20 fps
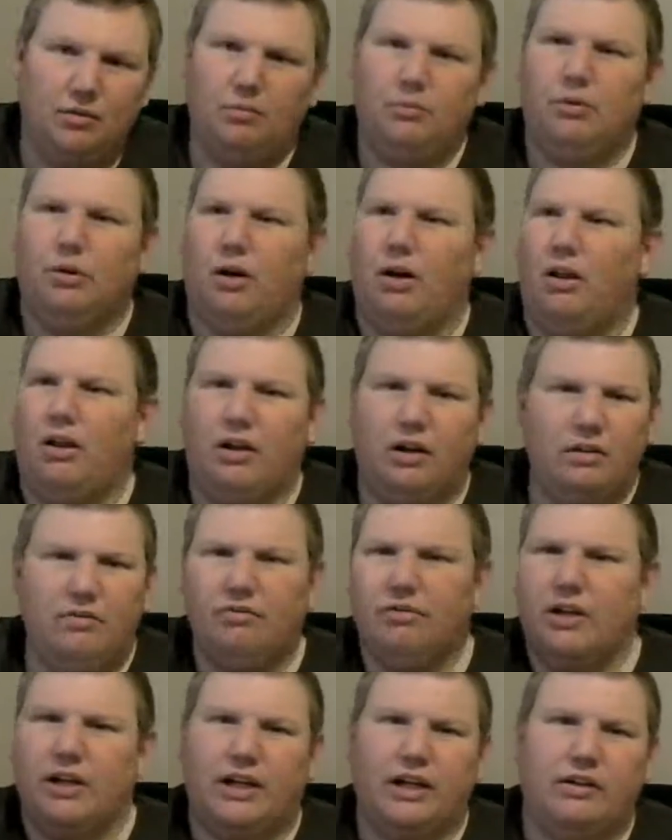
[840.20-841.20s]
We were all like, oh,
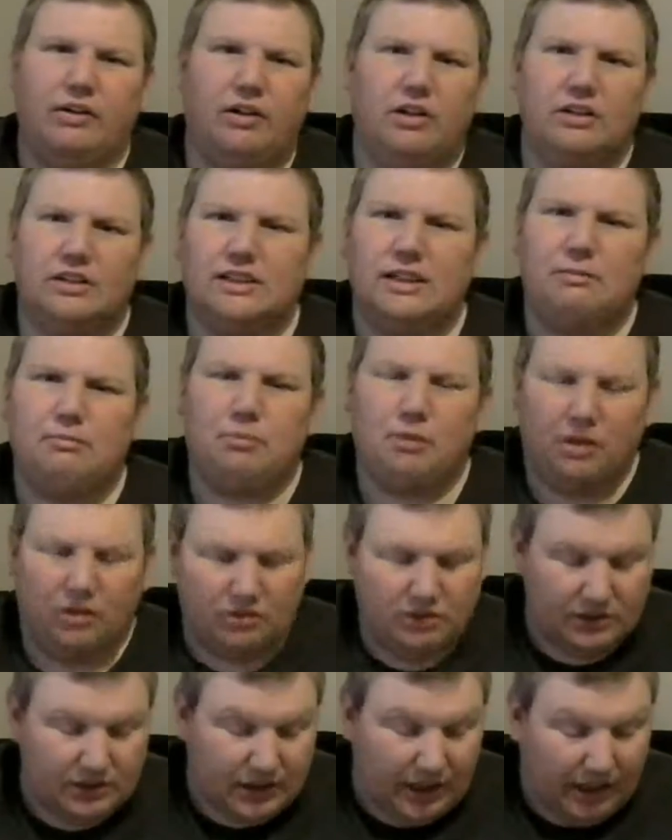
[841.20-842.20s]
fuck, here, go, CM Punk
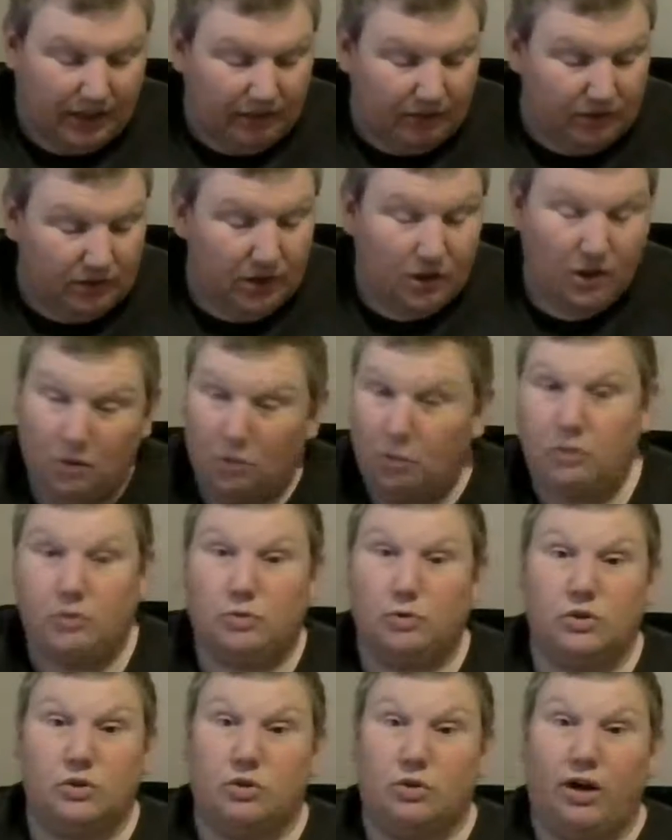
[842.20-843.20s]
holds the title. Which
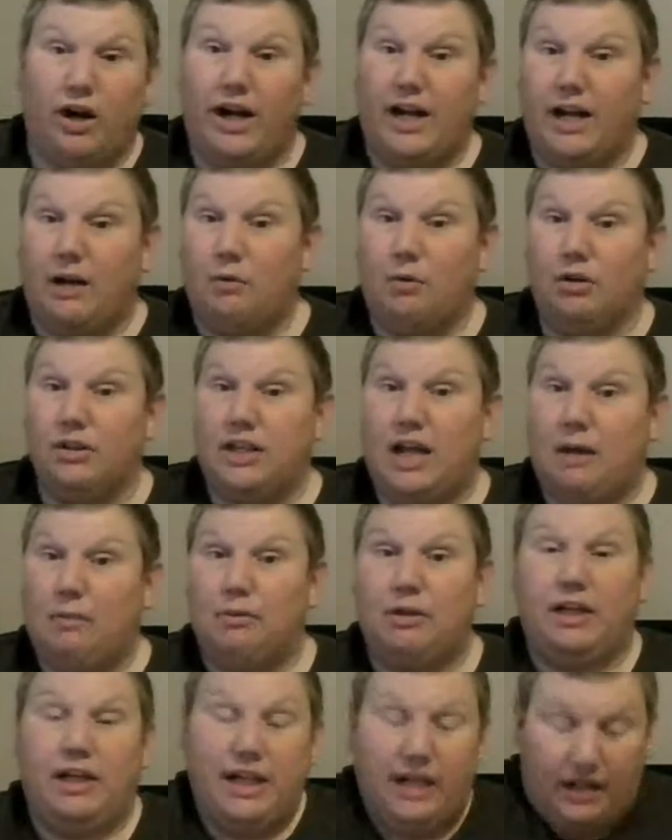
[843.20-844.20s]
was great. I wanted it to happen
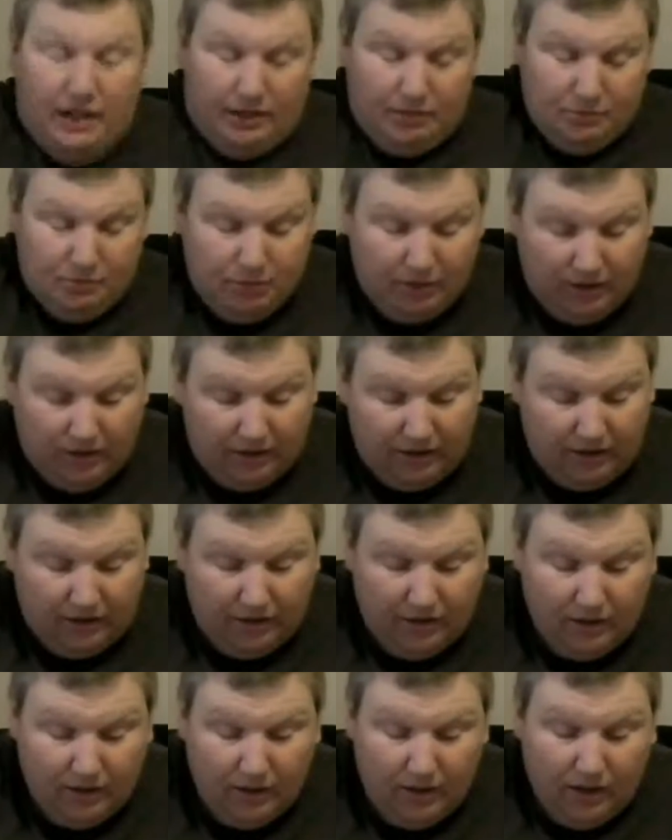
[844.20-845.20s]
again, but
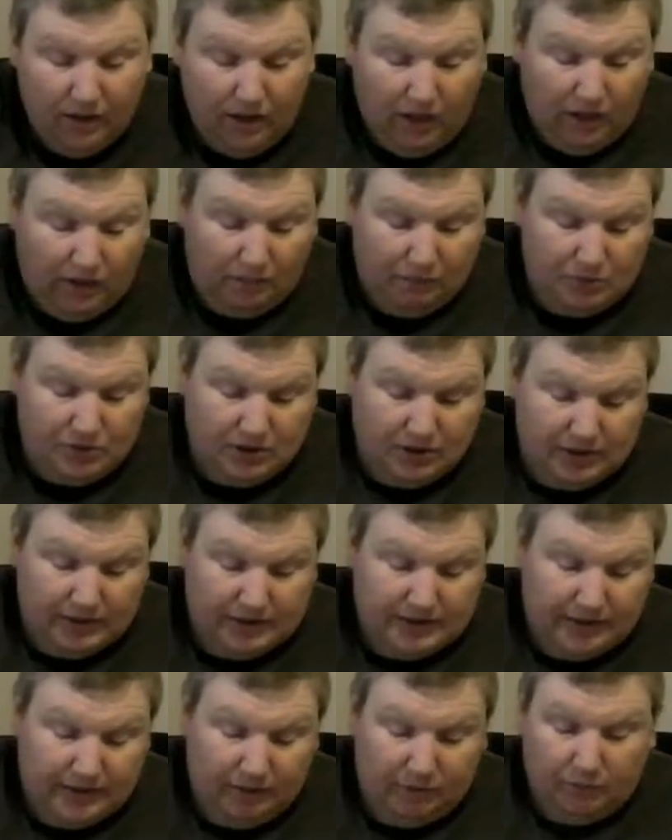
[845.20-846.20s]
John
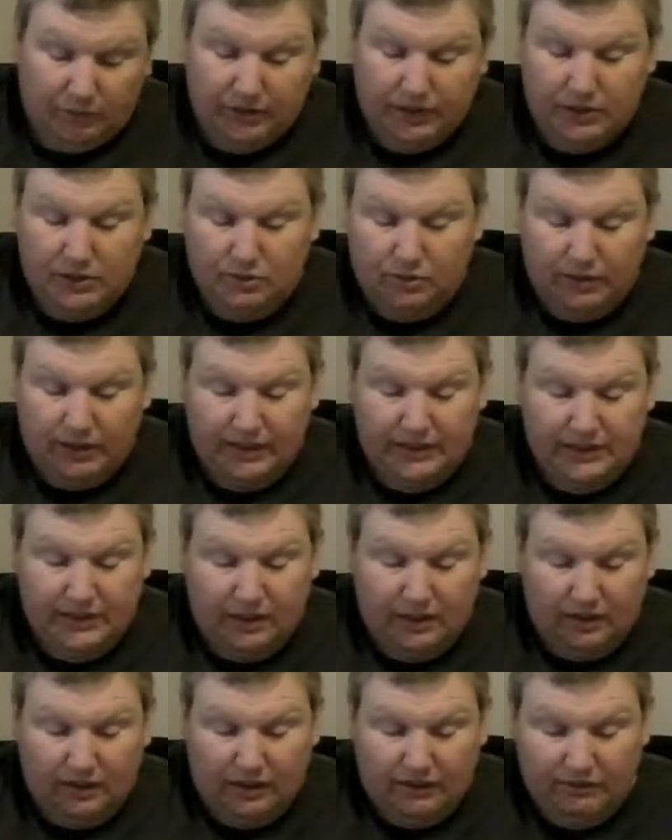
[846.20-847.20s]
Cena winning twice in
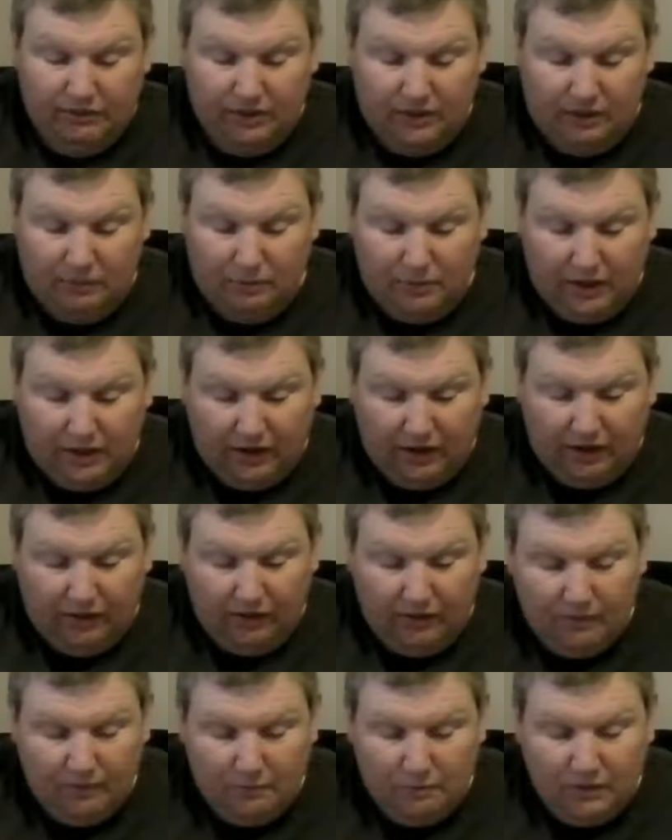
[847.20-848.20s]
a lifetime
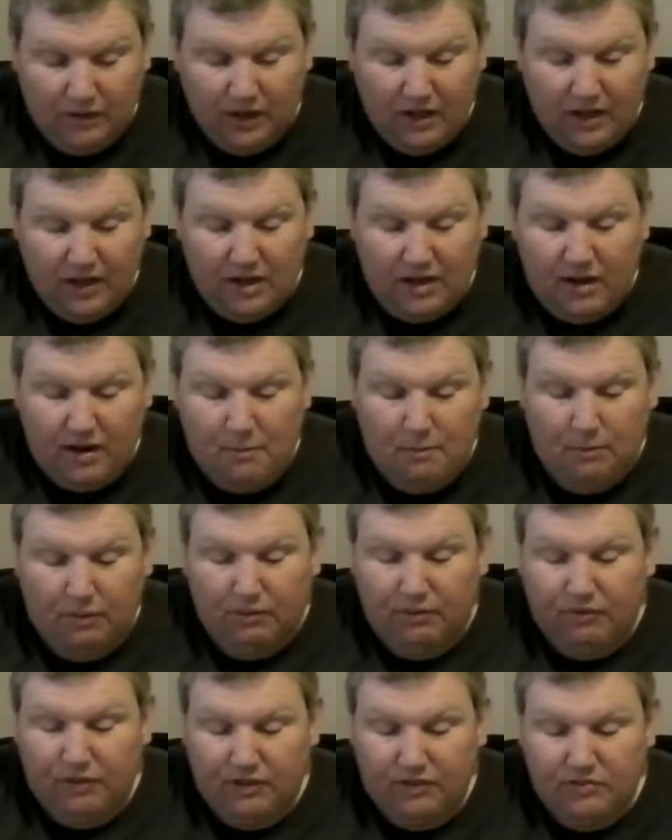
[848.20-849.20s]
there. Number
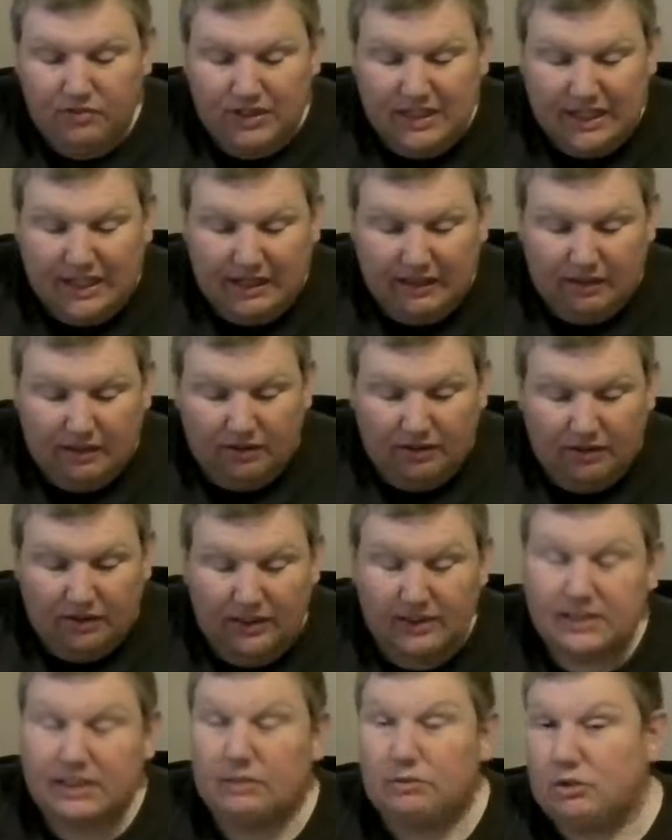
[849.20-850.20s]
15 on the
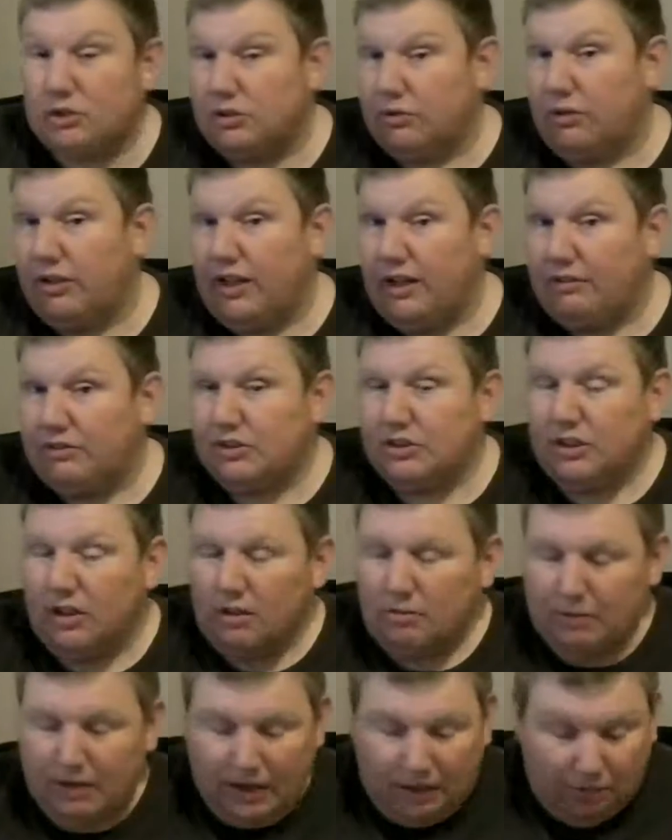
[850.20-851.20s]
list. That was
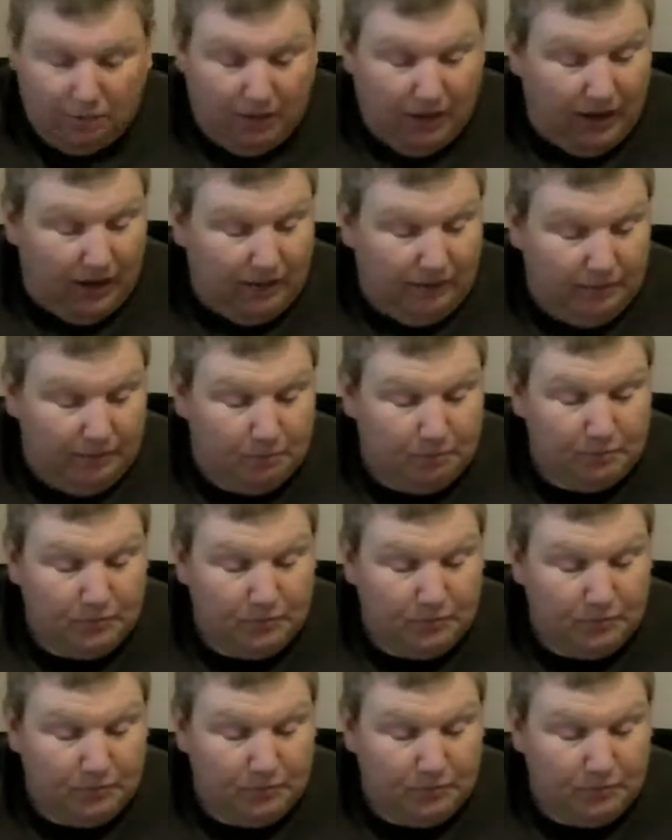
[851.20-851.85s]
3.5-star, by the way.